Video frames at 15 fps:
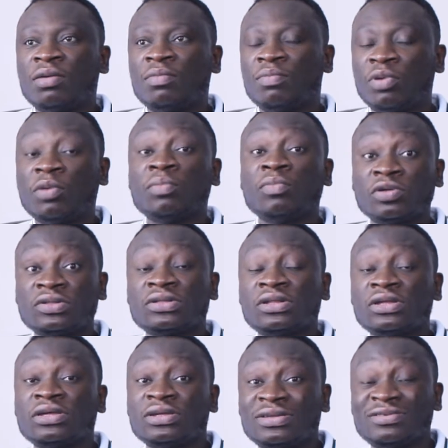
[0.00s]
but
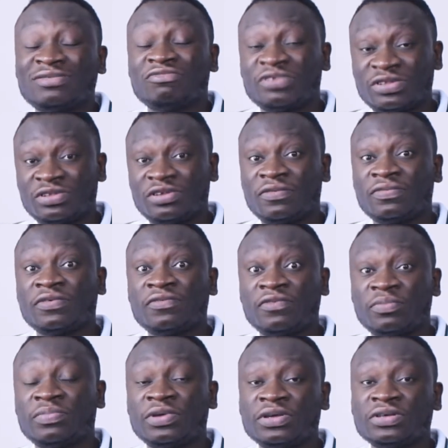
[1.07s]
mostly it is reserved for
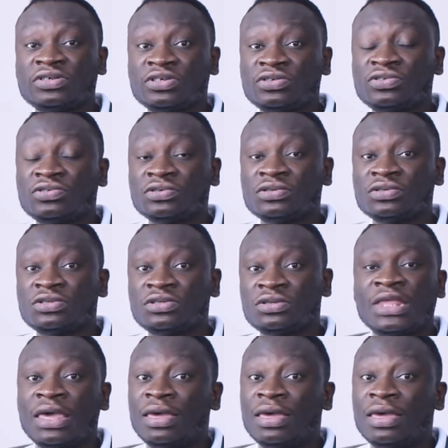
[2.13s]
PhD students.